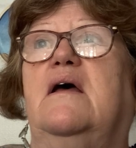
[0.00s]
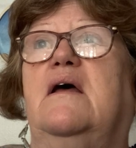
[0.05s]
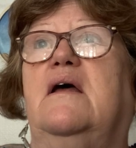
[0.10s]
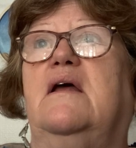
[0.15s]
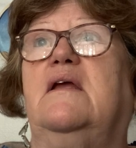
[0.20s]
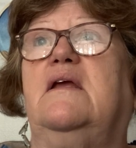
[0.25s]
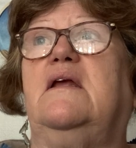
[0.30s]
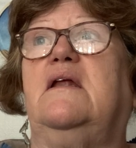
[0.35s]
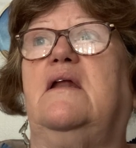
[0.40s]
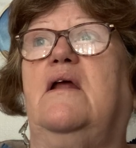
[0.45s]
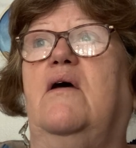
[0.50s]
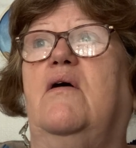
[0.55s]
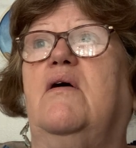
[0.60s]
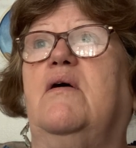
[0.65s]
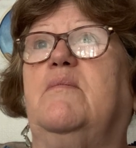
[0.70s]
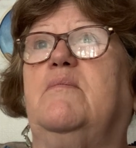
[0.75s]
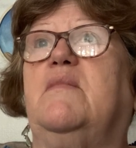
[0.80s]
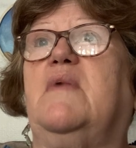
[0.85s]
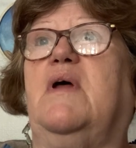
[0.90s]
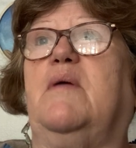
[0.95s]
You know,
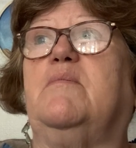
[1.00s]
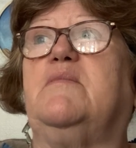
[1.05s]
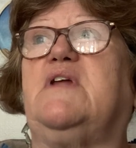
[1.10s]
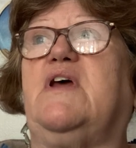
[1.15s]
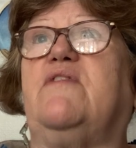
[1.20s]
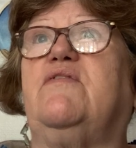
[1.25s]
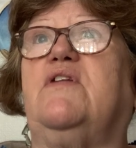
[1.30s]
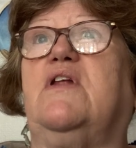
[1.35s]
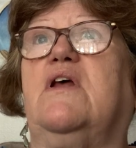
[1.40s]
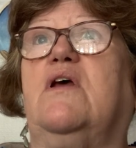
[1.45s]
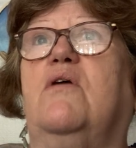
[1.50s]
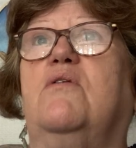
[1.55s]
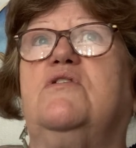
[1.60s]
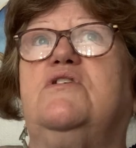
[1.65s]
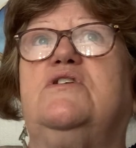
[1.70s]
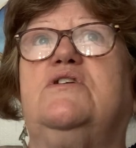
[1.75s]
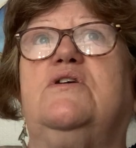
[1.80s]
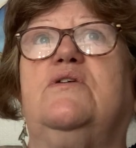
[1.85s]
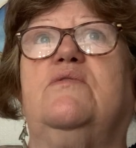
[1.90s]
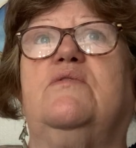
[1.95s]
I'm definitely going
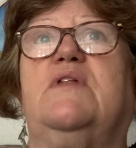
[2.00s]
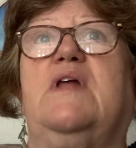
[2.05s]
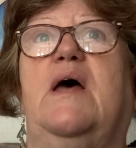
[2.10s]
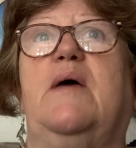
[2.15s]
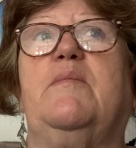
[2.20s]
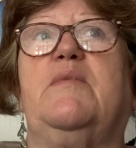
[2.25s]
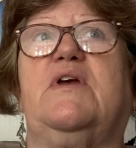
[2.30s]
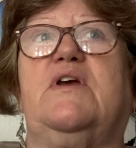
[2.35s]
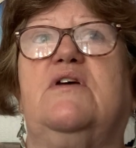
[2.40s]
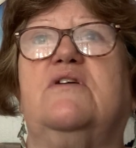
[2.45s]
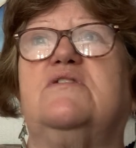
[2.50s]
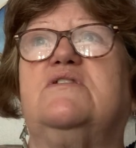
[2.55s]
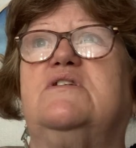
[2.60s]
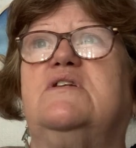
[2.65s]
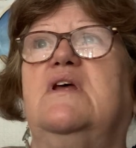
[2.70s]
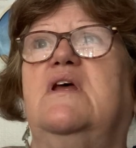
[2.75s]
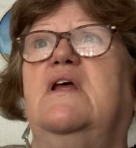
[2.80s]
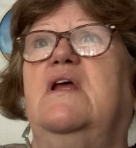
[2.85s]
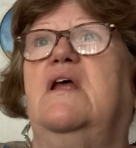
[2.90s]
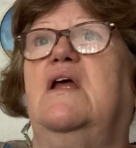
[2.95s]
to do that because
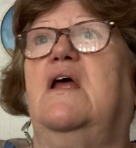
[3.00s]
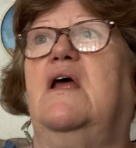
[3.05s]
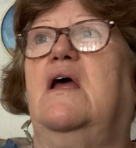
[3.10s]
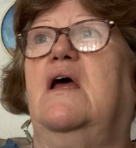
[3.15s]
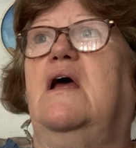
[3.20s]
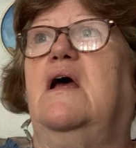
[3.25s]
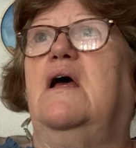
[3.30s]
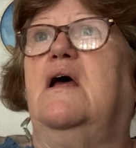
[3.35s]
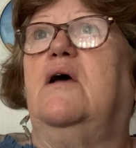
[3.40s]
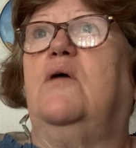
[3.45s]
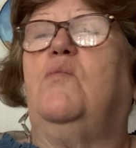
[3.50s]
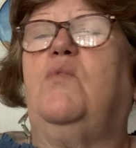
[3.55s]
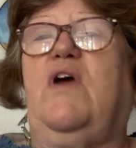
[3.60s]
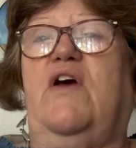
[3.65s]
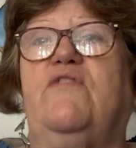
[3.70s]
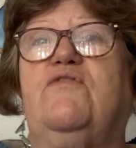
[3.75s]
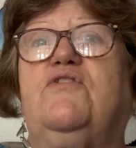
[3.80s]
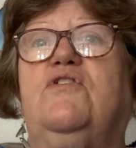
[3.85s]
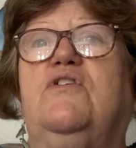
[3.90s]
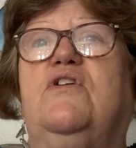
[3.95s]
we
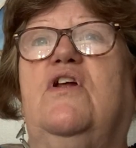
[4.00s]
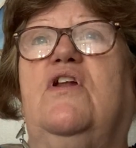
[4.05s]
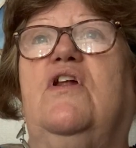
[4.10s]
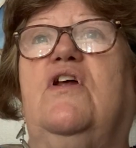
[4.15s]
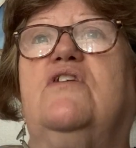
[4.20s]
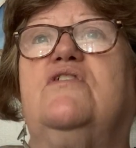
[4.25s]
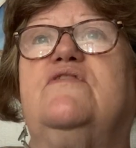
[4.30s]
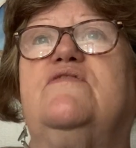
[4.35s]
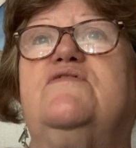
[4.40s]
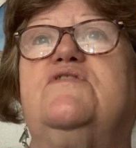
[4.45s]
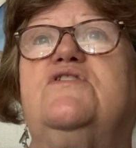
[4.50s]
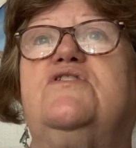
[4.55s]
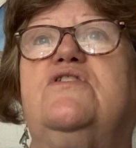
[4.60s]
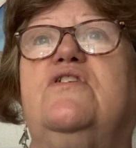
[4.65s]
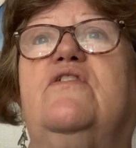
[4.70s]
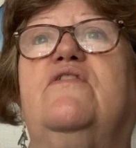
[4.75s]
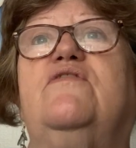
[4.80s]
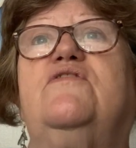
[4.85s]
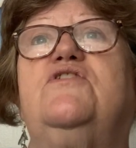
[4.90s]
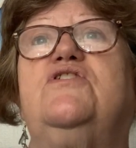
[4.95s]
have done a lot of
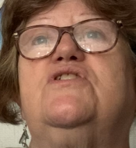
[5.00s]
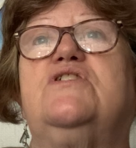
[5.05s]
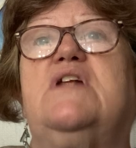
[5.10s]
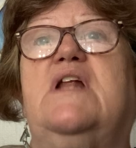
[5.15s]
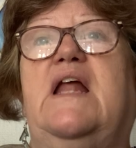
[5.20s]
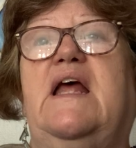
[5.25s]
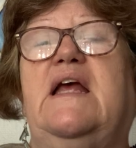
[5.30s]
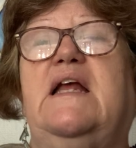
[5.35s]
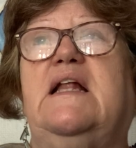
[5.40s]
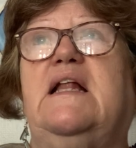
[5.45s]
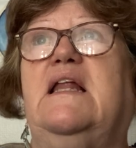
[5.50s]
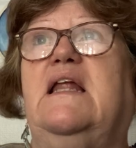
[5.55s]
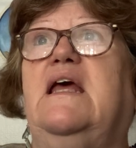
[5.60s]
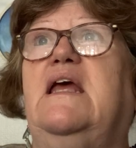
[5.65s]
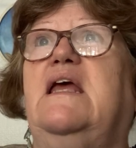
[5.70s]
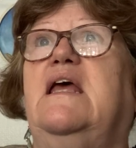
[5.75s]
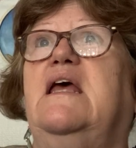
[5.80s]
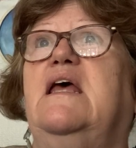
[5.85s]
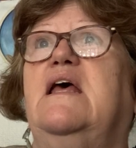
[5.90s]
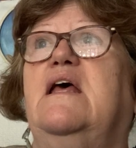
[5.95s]
stuff just lately.
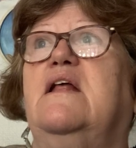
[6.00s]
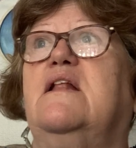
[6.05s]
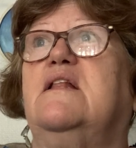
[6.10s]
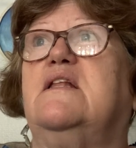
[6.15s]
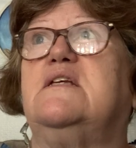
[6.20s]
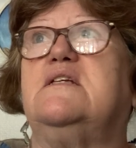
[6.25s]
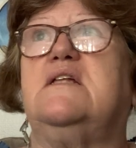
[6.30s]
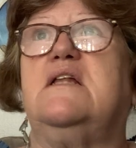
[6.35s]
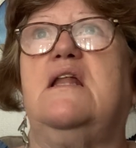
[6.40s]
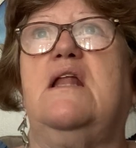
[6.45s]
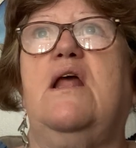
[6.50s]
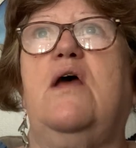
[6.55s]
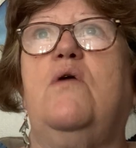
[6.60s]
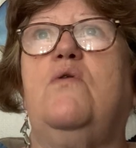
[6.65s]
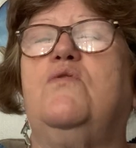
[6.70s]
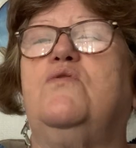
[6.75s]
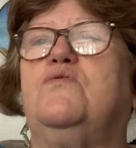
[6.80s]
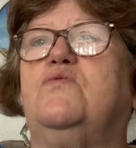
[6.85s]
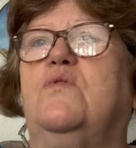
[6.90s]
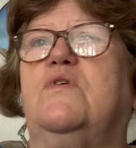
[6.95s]
There's
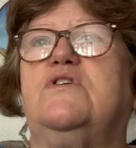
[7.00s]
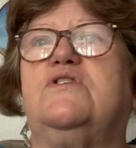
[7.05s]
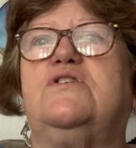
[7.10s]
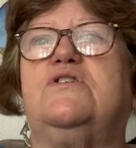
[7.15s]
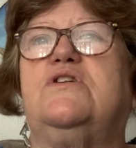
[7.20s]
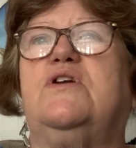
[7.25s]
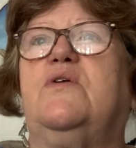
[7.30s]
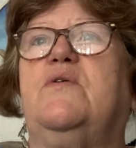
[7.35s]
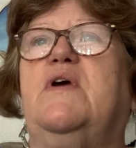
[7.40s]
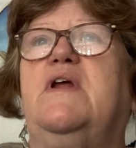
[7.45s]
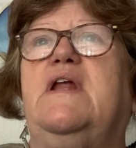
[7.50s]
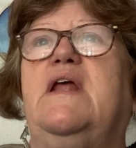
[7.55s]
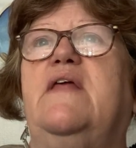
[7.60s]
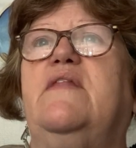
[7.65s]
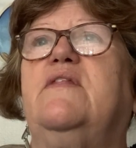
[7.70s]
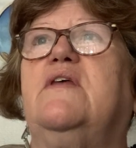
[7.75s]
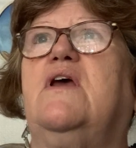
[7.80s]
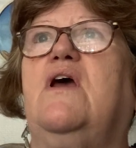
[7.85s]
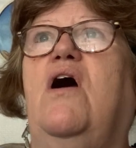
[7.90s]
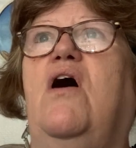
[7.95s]
loads wants doing in
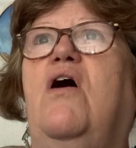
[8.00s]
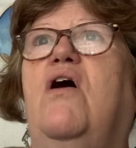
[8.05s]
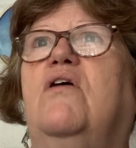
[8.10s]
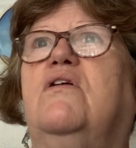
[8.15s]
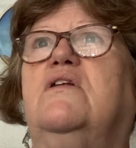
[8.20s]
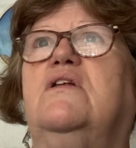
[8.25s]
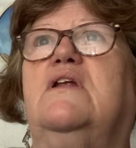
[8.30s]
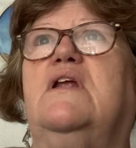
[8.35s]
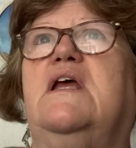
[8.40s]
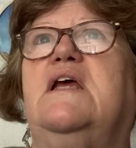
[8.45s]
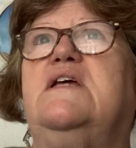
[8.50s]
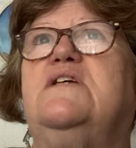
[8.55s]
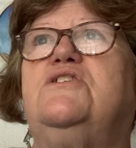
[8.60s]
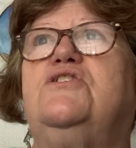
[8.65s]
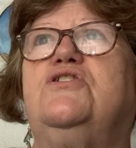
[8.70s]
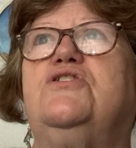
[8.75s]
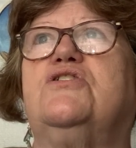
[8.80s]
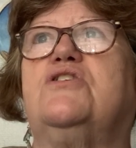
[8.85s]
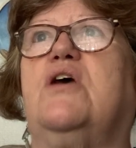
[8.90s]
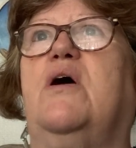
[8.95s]
the garden. It's
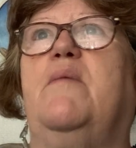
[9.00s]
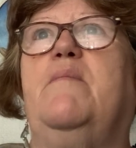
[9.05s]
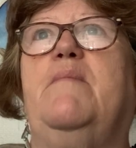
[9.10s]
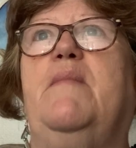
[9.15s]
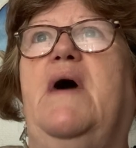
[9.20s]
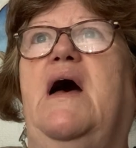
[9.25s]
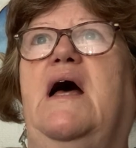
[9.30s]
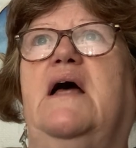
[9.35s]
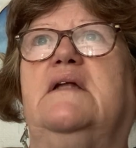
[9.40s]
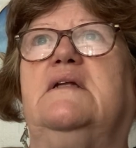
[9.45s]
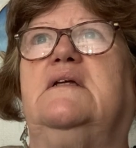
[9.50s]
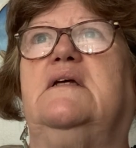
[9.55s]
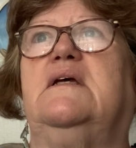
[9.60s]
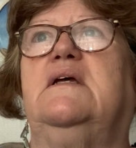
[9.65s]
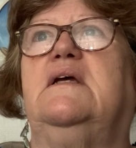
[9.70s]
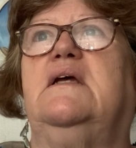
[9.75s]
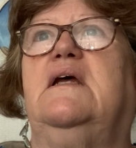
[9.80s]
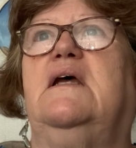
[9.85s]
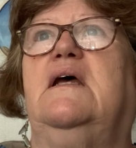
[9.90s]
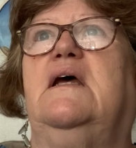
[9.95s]
just gone mad,
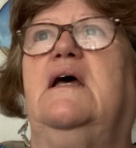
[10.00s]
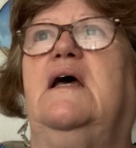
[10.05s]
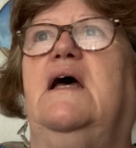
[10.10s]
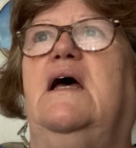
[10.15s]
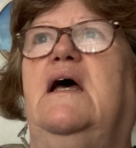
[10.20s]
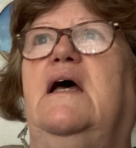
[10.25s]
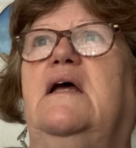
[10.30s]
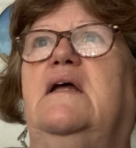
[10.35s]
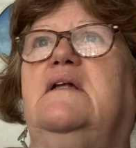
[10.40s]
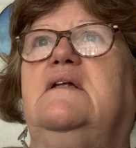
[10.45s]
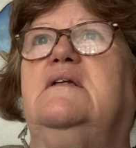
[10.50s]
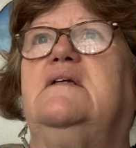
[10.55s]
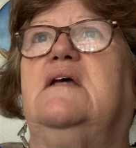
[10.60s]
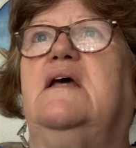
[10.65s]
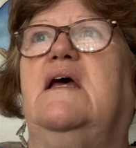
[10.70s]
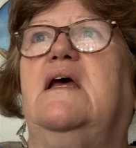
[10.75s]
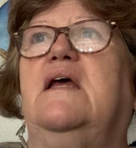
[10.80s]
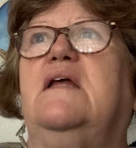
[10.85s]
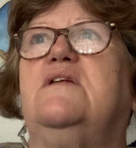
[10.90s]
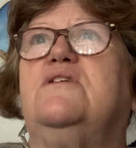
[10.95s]
and
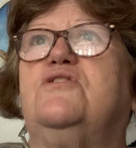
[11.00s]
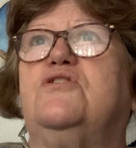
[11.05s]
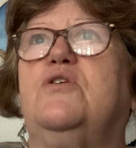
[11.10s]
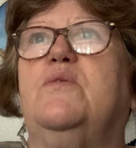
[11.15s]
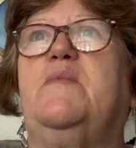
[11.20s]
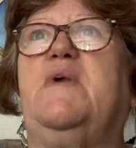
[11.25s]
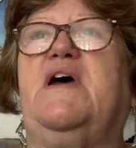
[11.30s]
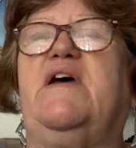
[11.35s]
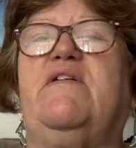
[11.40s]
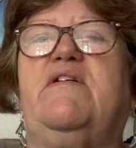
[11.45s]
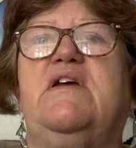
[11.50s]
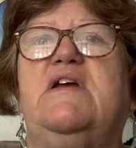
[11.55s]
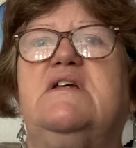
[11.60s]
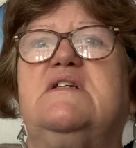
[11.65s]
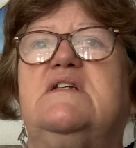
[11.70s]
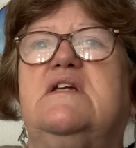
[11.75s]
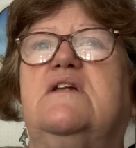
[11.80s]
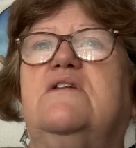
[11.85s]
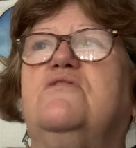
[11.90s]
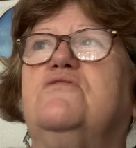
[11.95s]
in some
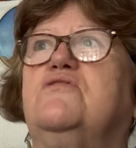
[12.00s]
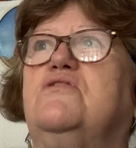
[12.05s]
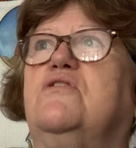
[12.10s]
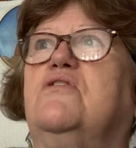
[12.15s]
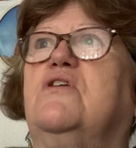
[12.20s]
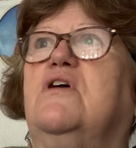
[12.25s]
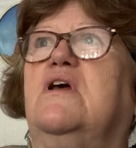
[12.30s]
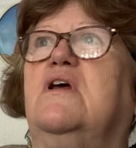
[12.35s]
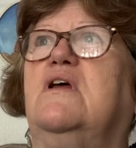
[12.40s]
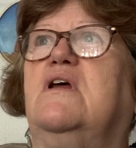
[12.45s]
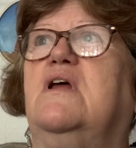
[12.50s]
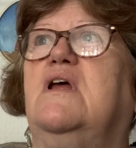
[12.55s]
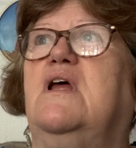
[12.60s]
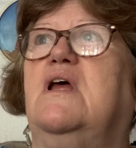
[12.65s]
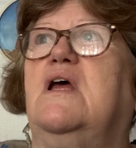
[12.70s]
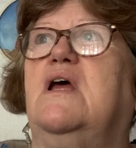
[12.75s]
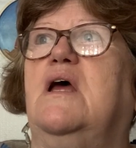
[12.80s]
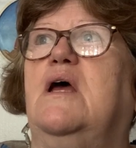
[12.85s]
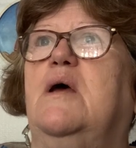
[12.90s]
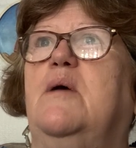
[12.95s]
areas it does look
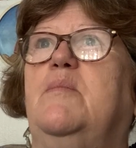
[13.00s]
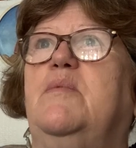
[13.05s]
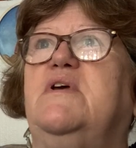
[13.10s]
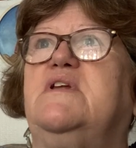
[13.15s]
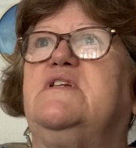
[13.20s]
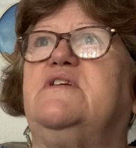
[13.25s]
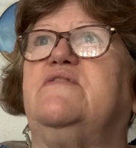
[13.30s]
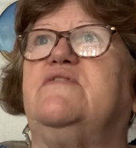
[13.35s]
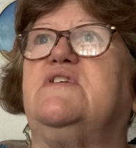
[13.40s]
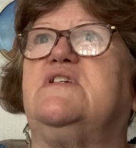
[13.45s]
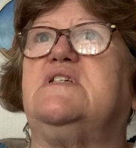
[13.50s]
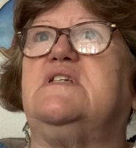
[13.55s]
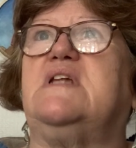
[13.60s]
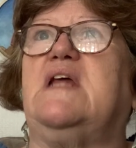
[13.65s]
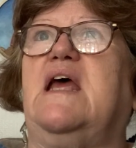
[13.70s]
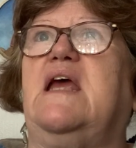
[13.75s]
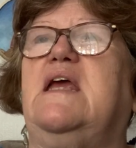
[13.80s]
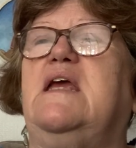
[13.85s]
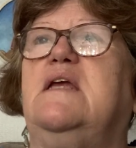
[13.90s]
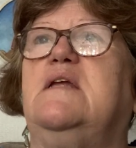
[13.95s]
a bit of a
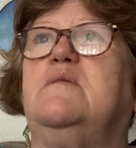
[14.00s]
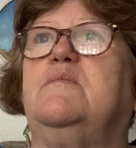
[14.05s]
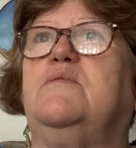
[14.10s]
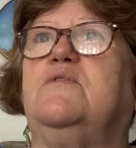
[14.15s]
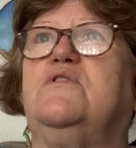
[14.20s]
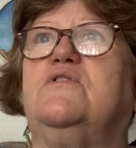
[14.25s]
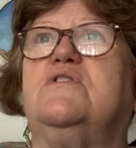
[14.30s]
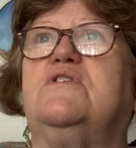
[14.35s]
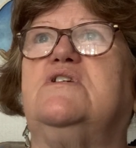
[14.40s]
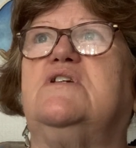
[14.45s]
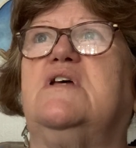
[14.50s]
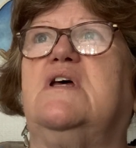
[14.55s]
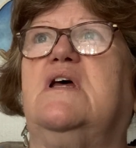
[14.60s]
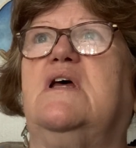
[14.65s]
state, but